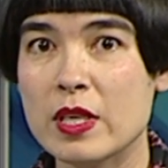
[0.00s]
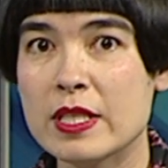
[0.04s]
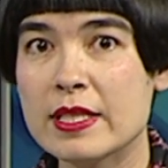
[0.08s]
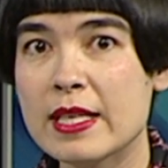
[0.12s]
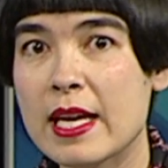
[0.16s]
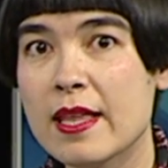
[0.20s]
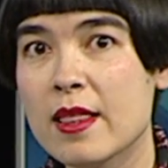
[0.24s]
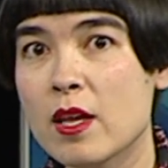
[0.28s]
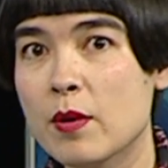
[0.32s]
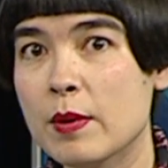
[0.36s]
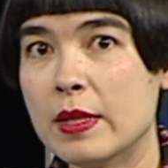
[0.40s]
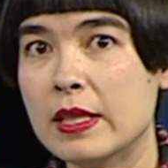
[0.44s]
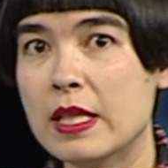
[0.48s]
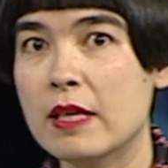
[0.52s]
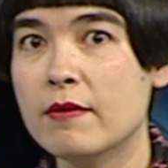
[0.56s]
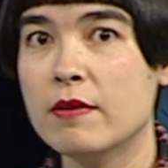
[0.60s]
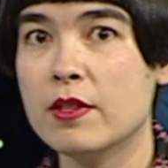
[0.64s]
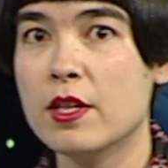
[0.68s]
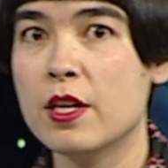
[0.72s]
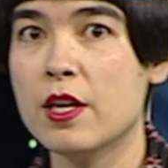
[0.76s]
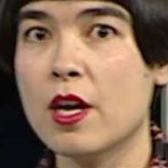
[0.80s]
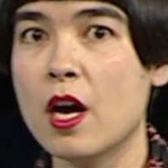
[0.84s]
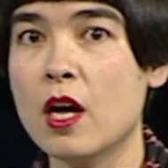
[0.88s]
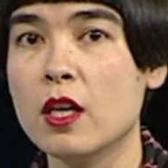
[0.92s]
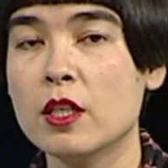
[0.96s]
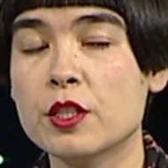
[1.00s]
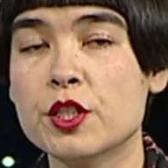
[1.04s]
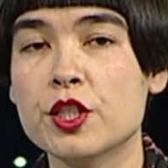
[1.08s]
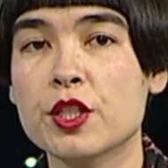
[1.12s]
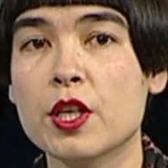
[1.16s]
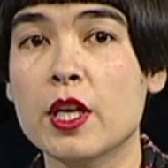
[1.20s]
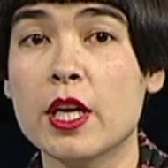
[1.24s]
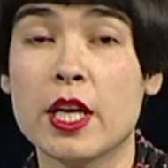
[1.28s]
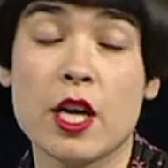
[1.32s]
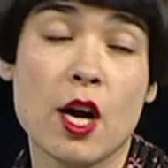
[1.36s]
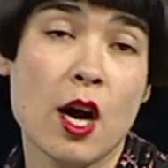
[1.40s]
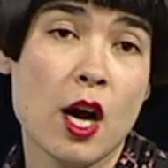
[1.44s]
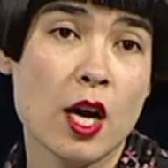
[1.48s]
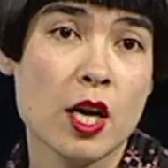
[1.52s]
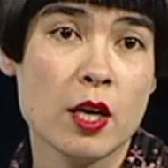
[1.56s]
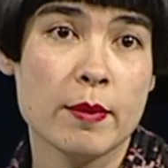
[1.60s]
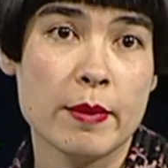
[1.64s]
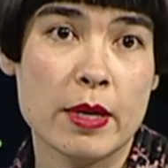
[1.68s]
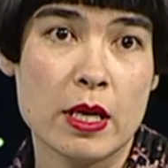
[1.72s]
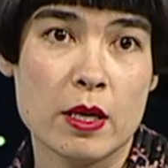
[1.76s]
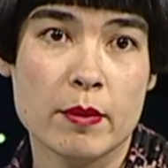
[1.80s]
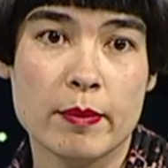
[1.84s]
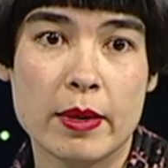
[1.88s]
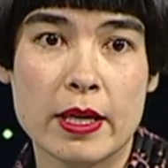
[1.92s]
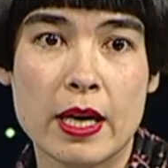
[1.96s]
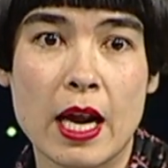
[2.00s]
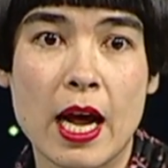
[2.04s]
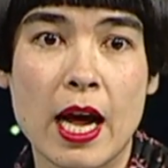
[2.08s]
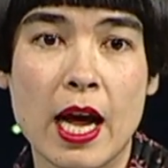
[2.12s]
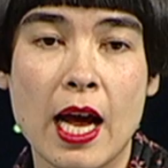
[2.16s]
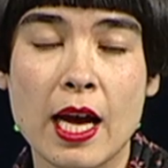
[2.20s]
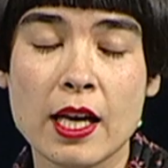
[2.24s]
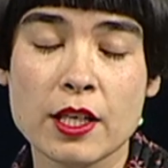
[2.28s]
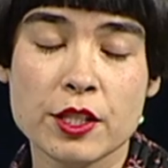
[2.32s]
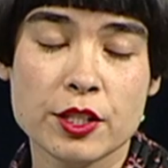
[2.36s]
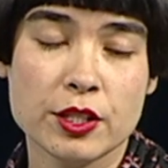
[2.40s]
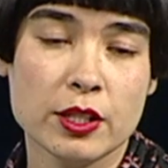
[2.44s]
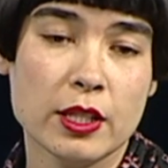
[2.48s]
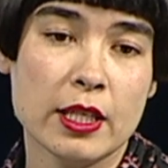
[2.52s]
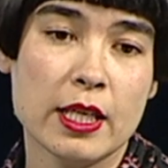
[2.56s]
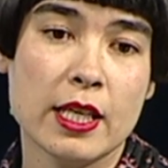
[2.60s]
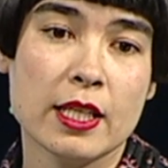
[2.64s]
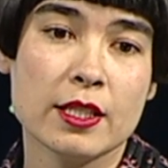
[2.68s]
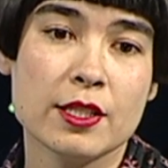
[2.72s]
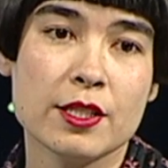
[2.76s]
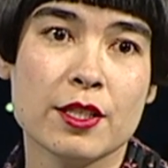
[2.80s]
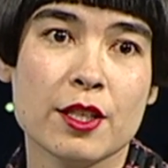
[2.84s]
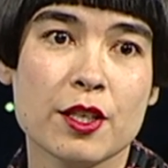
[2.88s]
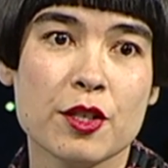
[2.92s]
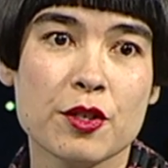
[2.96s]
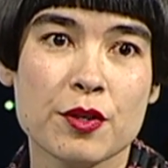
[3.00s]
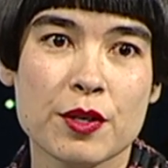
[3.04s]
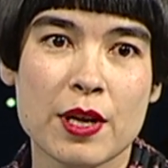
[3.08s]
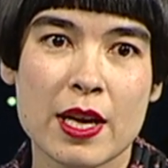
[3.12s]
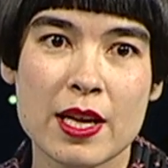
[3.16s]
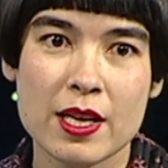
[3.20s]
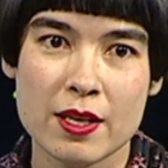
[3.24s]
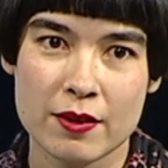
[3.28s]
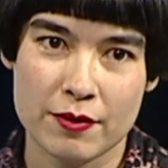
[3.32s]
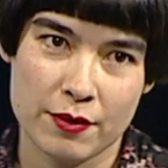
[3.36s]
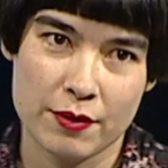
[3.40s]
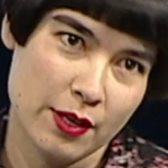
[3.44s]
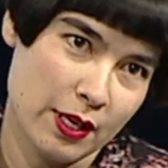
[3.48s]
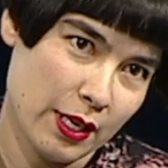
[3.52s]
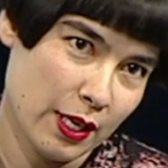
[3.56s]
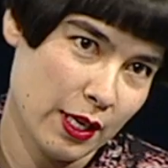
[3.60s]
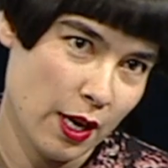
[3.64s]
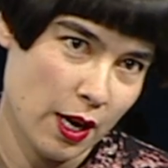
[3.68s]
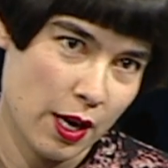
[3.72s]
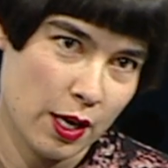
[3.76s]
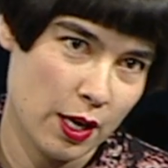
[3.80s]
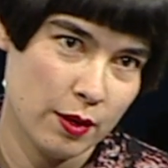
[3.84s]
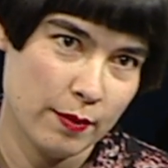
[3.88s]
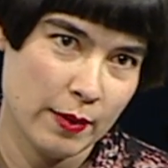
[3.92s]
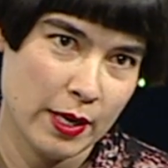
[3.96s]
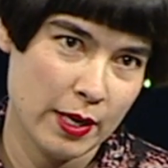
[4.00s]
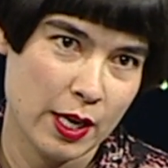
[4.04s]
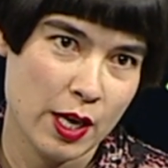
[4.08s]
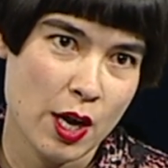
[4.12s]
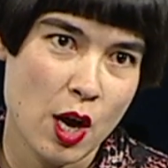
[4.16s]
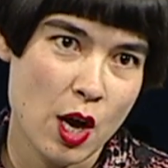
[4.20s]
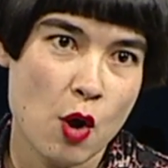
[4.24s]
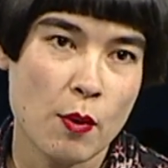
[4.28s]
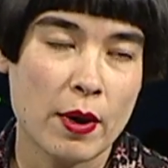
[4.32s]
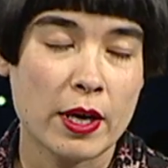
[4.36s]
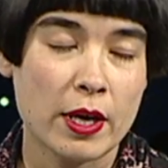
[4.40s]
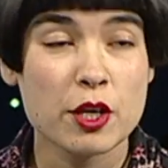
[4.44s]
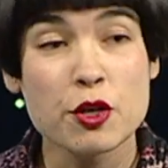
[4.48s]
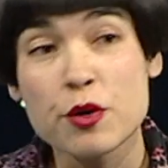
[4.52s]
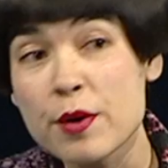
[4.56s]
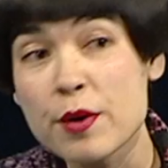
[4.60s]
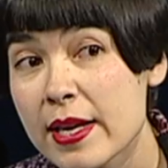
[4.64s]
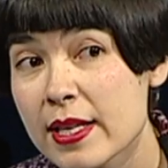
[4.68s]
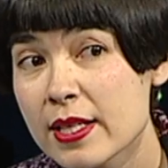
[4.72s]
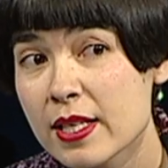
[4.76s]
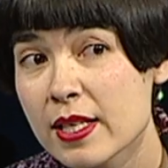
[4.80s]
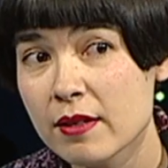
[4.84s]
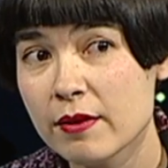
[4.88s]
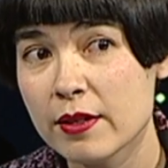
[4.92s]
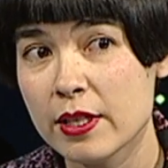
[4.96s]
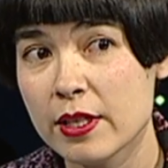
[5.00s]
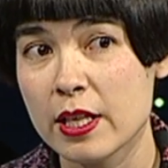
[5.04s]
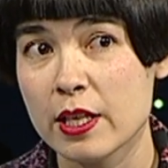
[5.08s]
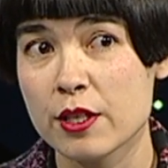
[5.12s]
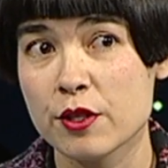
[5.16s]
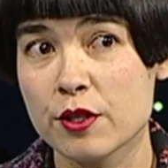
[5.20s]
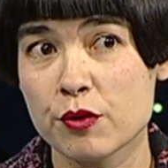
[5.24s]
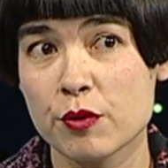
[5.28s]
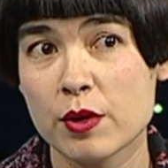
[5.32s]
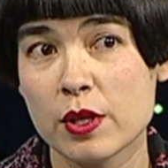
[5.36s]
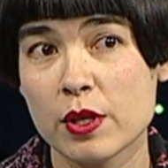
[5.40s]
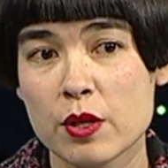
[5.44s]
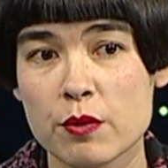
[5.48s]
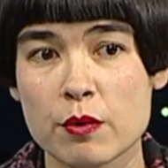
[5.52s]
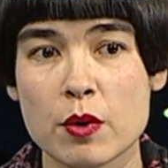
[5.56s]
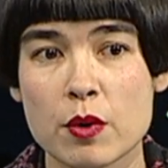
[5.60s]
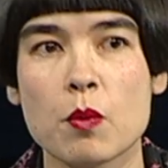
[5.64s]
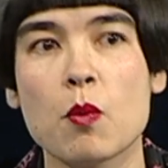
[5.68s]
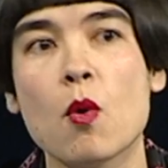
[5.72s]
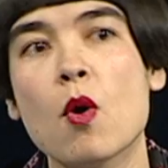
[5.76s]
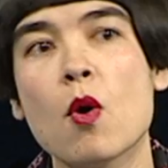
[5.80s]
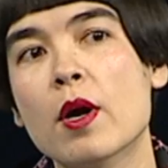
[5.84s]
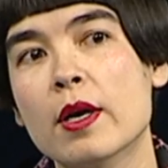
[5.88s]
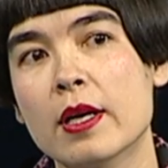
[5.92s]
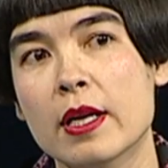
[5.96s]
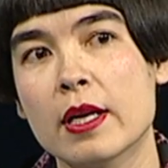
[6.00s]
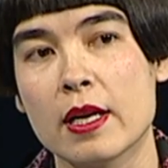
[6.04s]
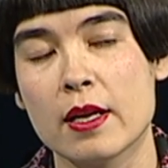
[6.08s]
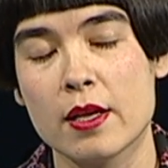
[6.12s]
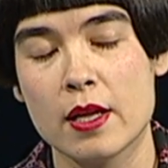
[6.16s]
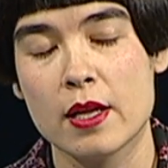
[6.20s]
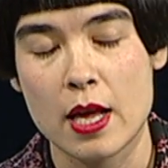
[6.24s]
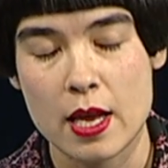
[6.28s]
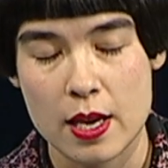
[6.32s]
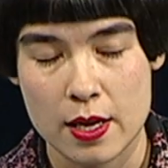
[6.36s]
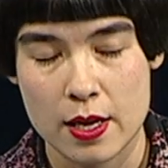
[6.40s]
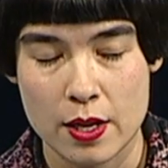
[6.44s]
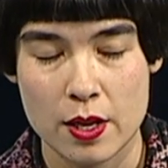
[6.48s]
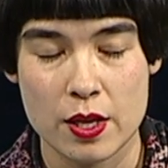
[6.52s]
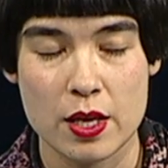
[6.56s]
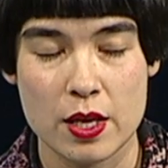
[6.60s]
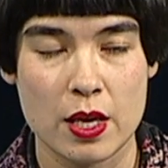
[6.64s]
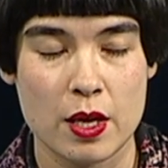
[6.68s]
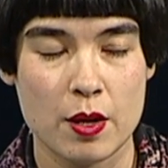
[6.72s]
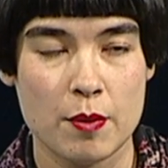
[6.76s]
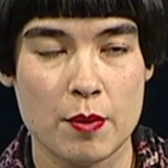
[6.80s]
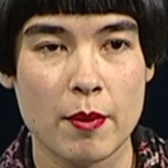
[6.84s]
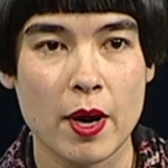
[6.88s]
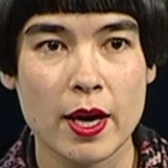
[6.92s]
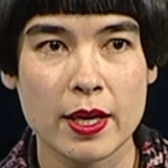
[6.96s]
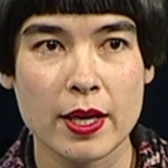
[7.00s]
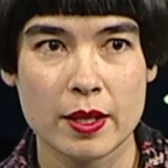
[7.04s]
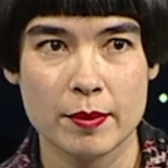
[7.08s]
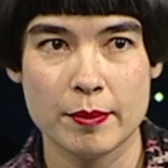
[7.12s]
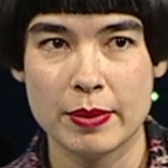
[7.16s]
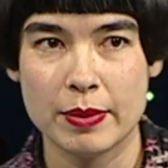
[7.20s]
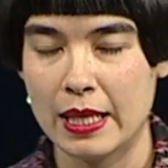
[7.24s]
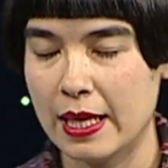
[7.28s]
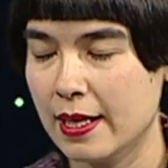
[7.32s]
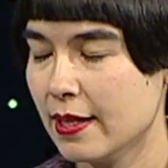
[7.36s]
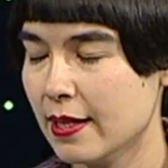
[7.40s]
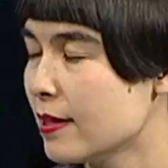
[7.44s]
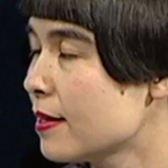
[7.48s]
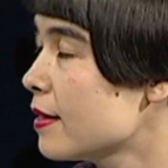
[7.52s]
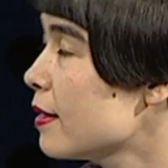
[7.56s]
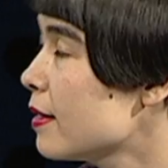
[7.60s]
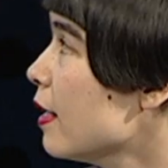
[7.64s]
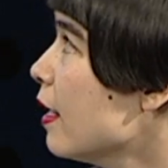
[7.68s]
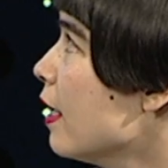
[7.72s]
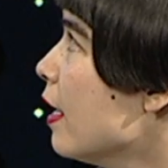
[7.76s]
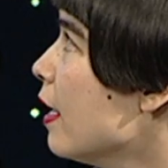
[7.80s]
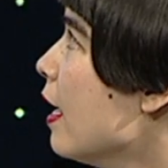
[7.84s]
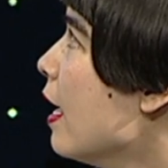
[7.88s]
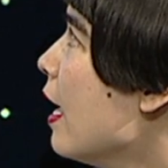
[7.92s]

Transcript: We say that we live in the knowledge economy, but actually it's the creative economy, where creativity is really rewarded in the marketplace.